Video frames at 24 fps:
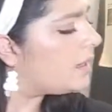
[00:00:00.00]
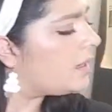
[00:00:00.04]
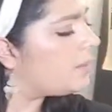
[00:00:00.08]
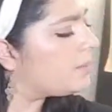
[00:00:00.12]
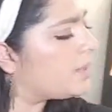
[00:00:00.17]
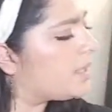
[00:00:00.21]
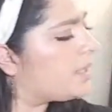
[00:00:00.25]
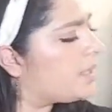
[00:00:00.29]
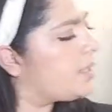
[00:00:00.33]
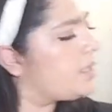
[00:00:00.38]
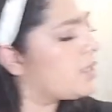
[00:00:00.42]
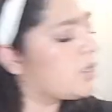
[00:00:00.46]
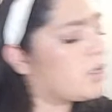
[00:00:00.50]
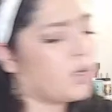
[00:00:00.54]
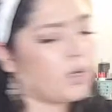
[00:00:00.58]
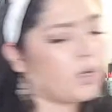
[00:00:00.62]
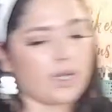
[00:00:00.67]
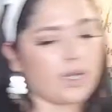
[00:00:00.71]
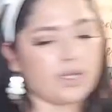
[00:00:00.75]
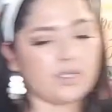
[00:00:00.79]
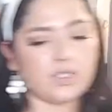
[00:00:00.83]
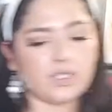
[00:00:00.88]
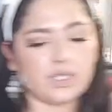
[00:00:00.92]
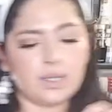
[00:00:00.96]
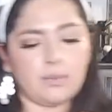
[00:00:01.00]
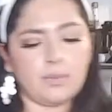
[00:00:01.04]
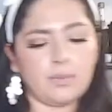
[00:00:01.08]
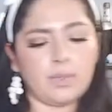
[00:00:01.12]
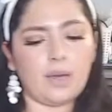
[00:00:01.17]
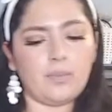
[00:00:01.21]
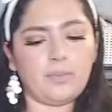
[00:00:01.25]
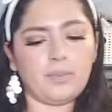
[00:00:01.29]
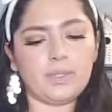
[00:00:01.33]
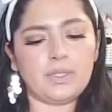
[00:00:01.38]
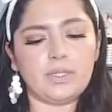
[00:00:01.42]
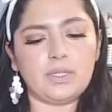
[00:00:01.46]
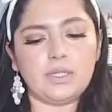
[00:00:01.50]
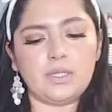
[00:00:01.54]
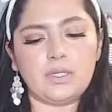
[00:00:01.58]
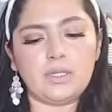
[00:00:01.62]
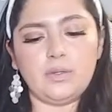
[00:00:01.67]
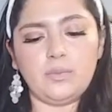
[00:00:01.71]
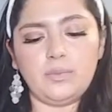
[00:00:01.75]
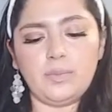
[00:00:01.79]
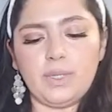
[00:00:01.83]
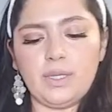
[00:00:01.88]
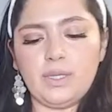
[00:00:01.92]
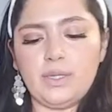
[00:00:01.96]
I'm gonna crush them up a
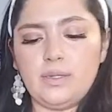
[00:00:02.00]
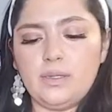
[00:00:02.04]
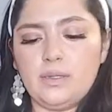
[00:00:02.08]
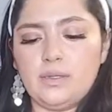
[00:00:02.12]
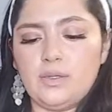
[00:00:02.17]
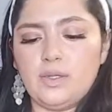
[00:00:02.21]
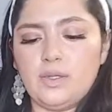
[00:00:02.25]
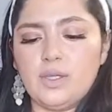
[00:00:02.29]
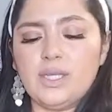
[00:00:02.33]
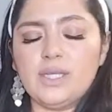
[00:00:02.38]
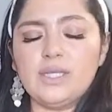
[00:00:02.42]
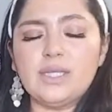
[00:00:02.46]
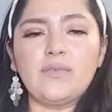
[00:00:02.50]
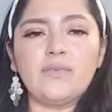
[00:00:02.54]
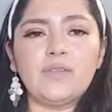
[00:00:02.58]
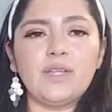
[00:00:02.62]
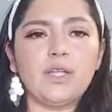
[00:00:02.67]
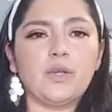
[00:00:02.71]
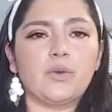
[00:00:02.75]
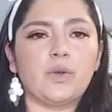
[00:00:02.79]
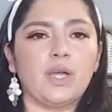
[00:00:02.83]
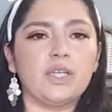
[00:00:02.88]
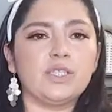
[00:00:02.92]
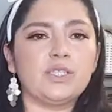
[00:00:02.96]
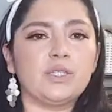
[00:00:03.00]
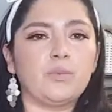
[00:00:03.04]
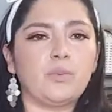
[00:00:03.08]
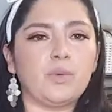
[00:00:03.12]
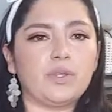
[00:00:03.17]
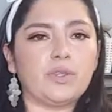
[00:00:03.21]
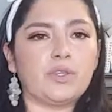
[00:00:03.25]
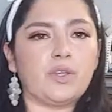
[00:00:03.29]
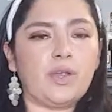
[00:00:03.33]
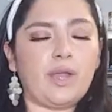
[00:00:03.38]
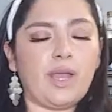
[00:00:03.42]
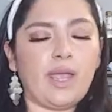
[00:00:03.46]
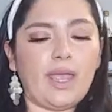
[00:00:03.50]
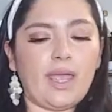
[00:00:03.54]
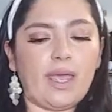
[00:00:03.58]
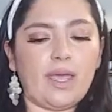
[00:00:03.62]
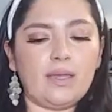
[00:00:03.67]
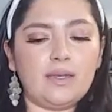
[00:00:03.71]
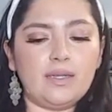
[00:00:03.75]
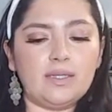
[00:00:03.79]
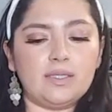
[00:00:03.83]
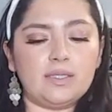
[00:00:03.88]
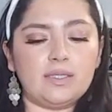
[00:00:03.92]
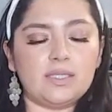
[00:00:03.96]
little bit. You can definitely crush them with your
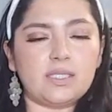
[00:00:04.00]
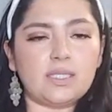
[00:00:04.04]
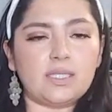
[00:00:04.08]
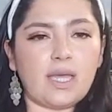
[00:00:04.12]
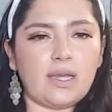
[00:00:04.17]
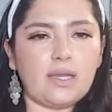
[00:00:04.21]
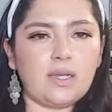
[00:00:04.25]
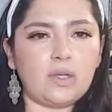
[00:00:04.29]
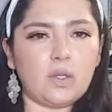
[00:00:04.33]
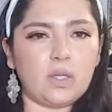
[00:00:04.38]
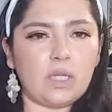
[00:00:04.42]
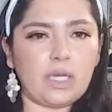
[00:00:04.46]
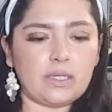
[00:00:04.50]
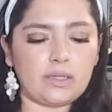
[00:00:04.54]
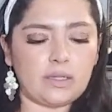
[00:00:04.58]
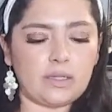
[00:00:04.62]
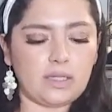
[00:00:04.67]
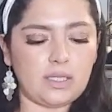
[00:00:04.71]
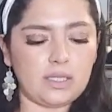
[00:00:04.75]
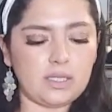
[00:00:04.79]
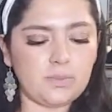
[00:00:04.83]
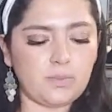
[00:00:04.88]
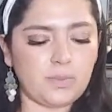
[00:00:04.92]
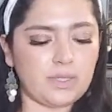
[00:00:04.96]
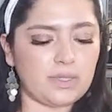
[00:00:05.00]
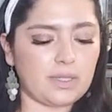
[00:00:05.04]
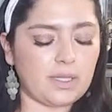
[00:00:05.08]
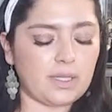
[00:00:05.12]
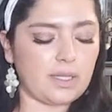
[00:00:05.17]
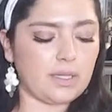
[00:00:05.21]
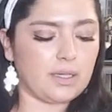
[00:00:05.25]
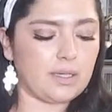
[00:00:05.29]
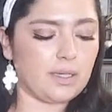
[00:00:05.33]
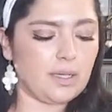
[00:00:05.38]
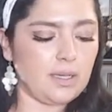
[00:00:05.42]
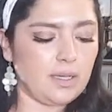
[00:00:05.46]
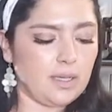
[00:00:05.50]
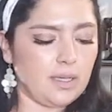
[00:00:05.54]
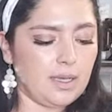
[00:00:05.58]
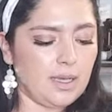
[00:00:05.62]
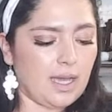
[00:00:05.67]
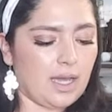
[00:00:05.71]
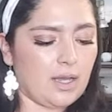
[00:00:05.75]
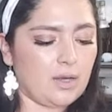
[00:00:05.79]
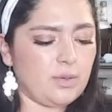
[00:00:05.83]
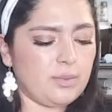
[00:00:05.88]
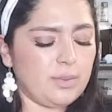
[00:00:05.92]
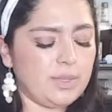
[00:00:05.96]
hand and just kind of go like this, but then
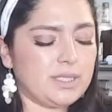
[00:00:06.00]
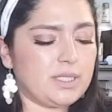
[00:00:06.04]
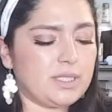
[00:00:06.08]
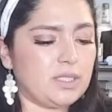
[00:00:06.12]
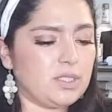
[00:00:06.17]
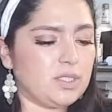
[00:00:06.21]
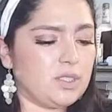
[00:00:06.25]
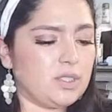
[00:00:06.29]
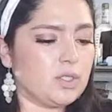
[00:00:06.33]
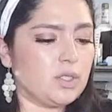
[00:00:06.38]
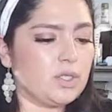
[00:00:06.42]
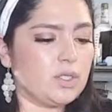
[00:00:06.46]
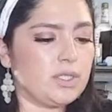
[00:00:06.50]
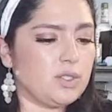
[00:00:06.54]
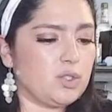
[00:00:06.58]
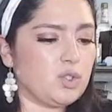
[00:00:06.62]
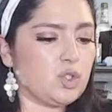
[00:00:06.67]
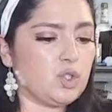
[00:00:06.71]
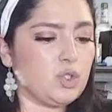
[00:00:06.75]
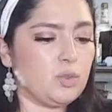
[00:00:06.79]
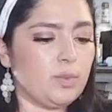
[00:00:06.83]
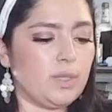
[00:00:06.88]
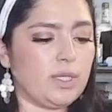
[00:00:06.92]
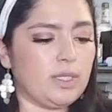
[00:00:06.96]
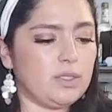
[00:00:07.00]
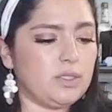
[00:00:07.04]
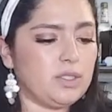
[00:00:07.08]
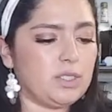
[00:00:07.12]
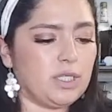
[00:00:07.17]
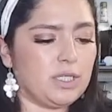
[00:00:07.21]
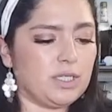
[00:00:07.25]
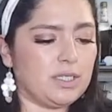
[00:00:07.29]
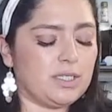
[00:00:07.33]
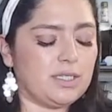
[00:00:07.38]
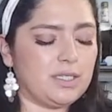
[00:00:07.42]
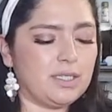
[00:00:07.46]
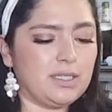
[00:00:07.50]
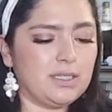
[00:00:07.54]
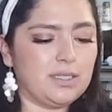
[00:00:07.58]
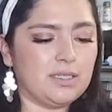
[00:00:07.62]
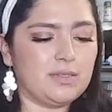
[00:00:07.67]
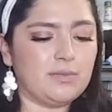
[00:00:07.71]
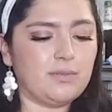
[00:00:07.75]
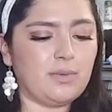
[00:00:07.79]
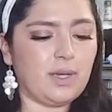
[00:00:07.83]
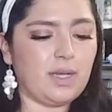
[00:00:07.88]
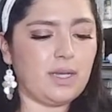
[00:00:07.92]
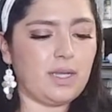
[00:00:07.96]
I don't be touching the cookies too much
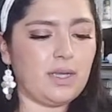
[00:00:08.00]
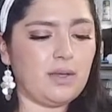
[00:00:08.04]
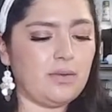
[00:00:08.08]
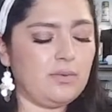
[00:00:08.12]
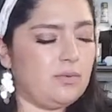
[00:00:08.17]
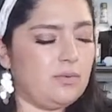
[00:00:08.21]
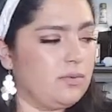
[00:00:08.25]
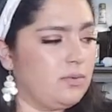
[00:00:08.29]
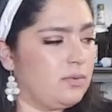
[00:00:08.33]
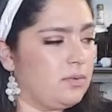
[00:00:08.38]
right now.